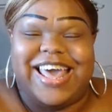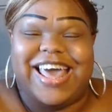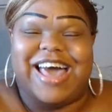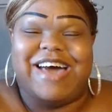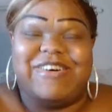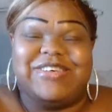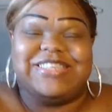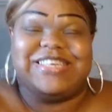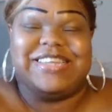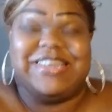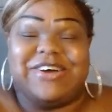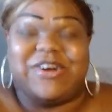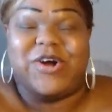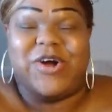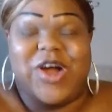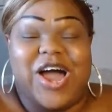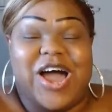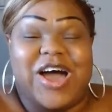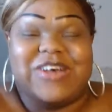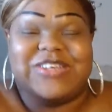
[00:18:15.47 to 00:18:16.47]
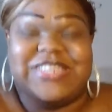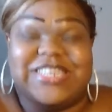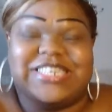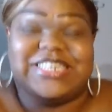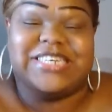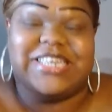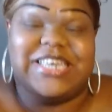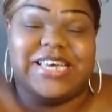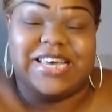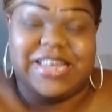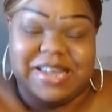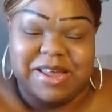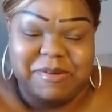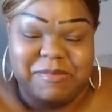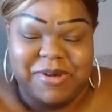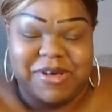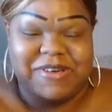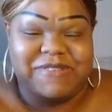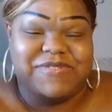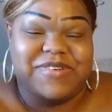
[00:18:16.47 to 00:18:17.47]
I was in the courthouse and shit, and that
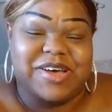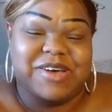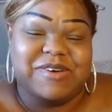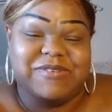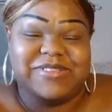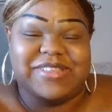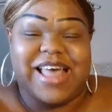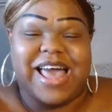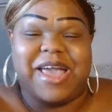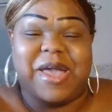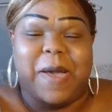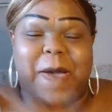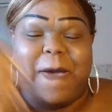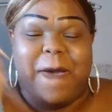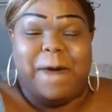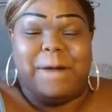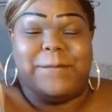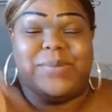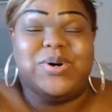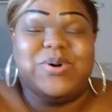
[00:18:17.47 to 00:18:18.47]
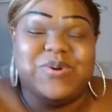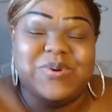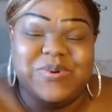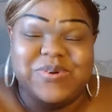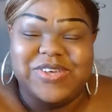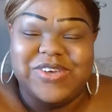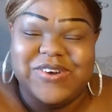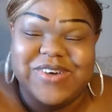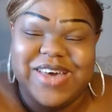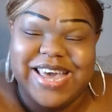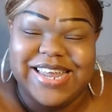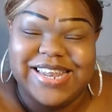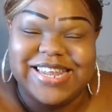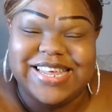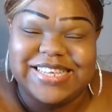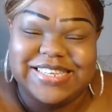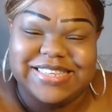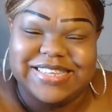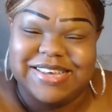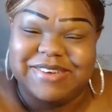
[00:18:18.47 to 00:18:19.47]
motherfucker was like, boom, you ain't
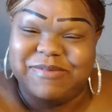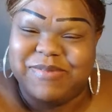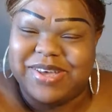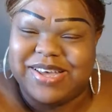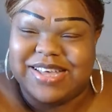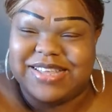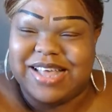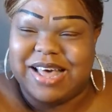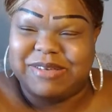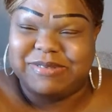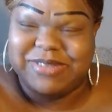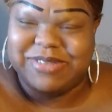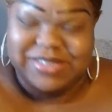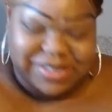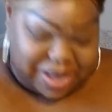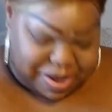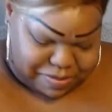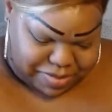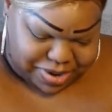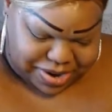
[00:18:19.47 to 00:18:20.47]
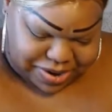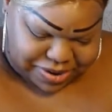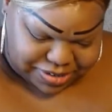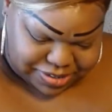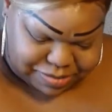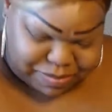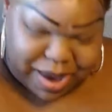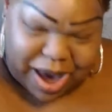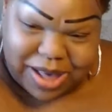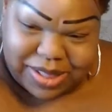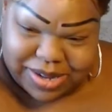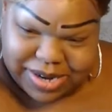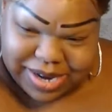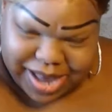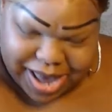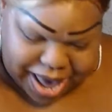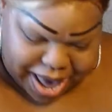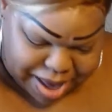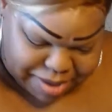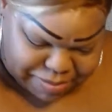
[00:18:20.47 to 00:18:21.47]
listening because I'm just coming in here smiling
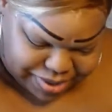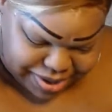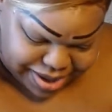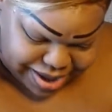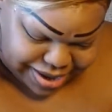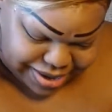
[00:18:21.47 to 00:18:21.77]
and happy.